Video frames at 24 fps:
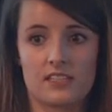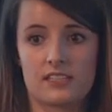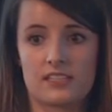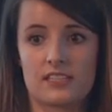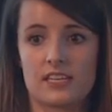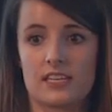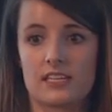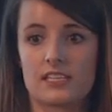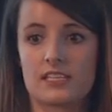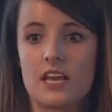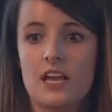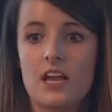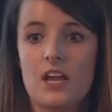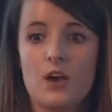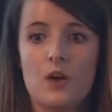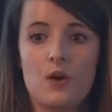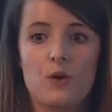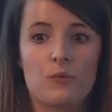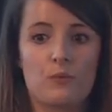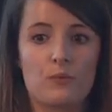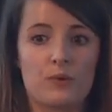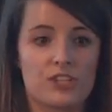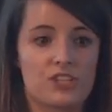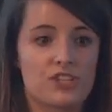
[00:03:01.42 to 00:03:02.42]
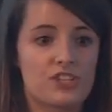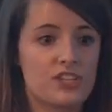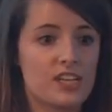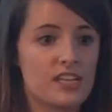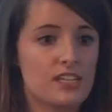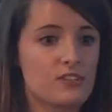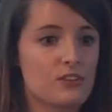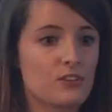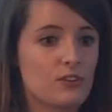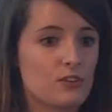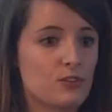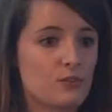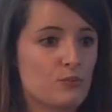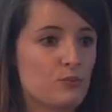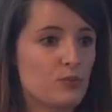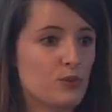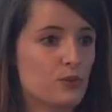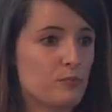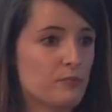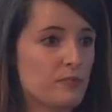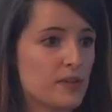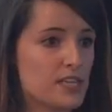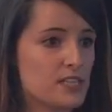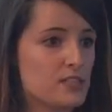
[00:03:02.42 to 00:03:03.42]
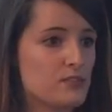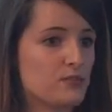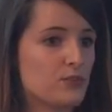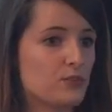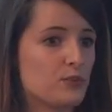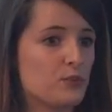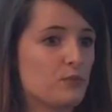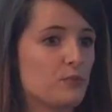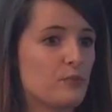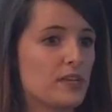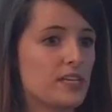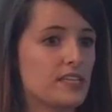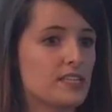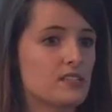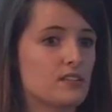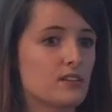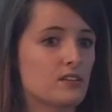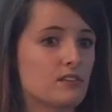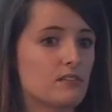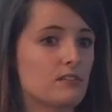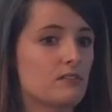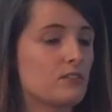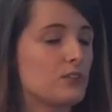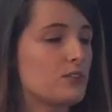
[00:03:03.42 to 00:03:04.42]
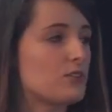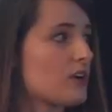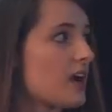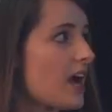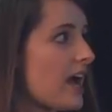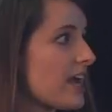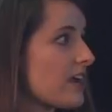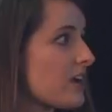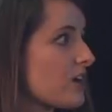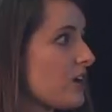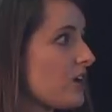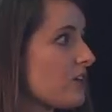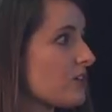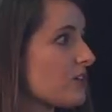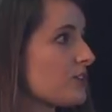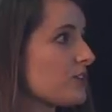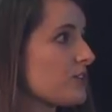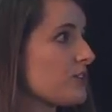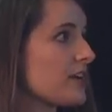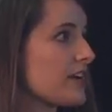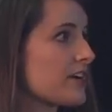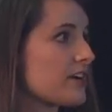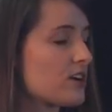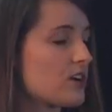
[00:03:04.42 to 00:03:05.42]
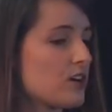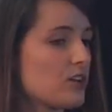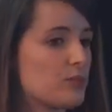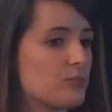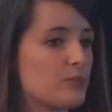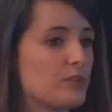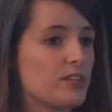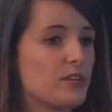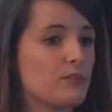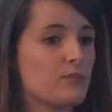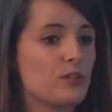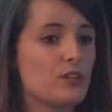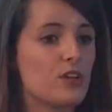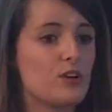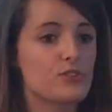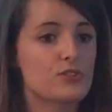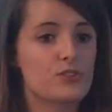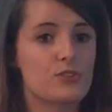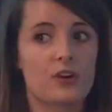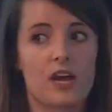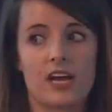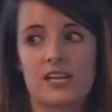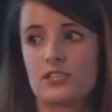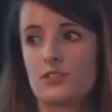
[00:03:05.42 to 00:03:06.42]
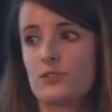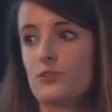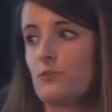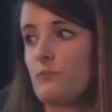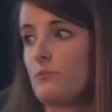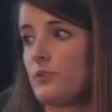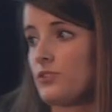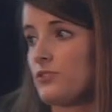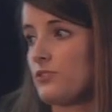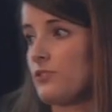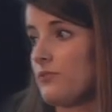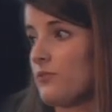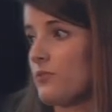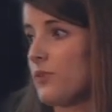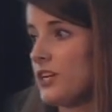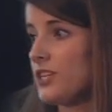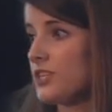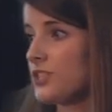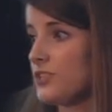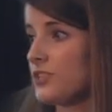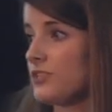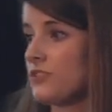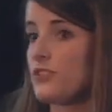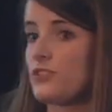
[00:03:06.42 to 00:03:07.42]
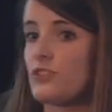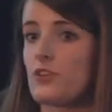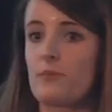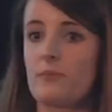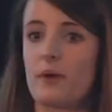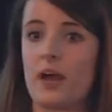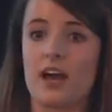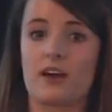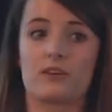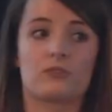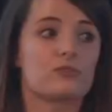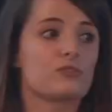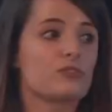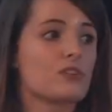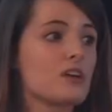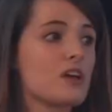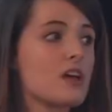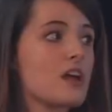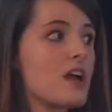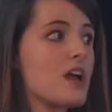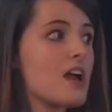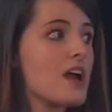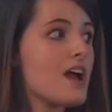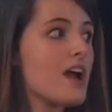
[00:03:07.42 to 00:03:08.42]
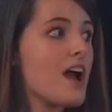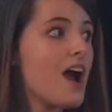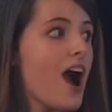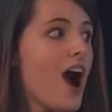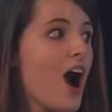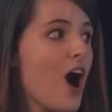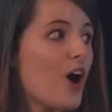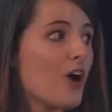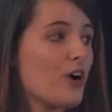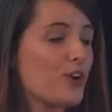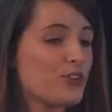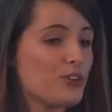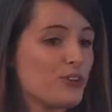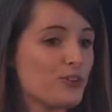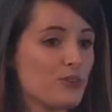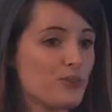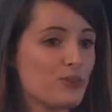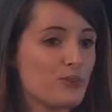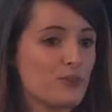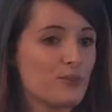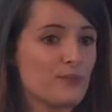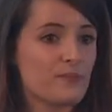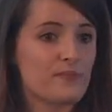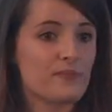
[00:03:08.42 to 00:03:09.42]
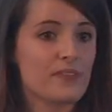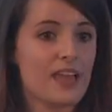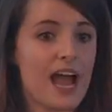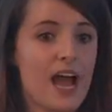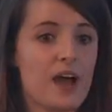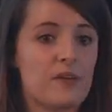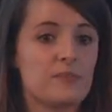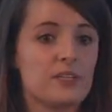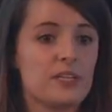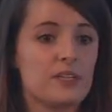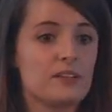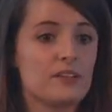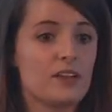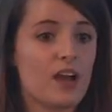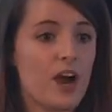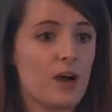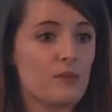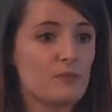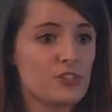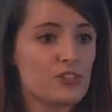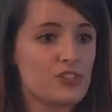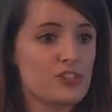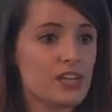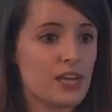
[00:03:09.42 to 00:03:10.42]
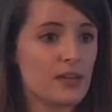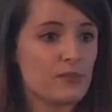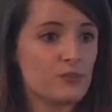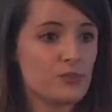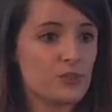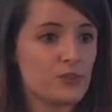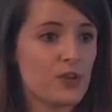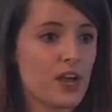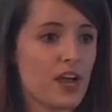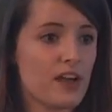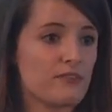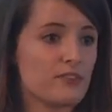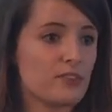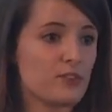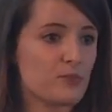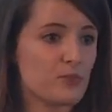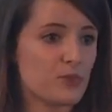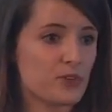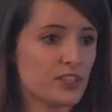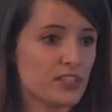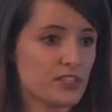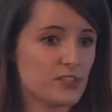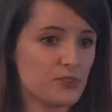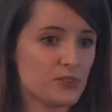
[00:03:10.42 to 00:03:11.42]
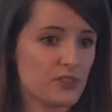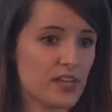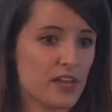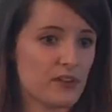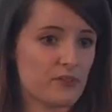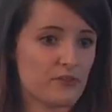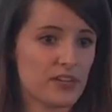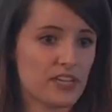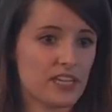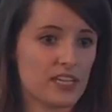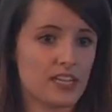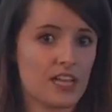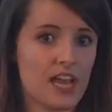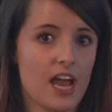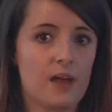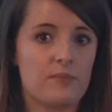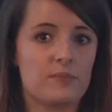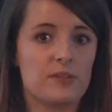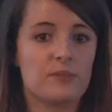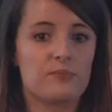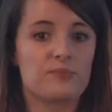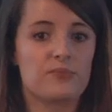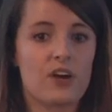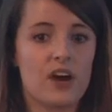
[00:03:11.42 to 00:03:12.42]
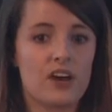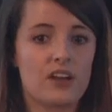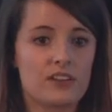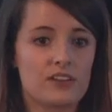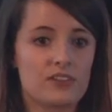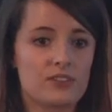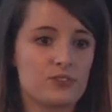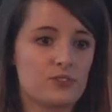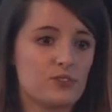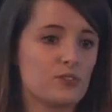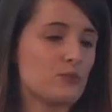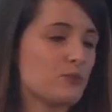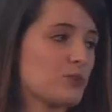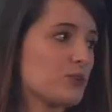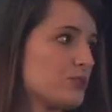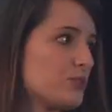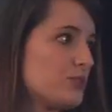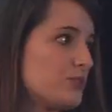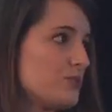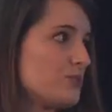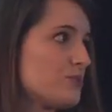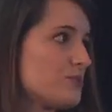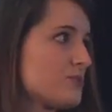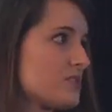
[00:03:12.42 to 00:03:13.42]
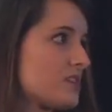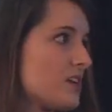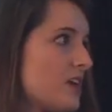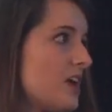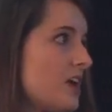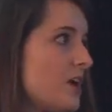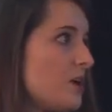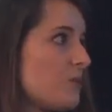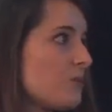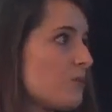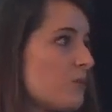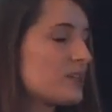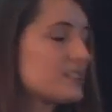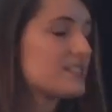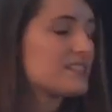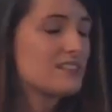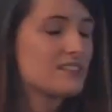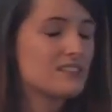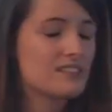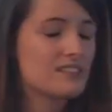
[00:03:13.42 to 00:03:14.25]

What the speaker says: assess what shades are going to work best for you based on your eye color, your hair color, but they will also ask you a bunch of questions about how much time do you have in the morning to get ready? How many products do you want to use? What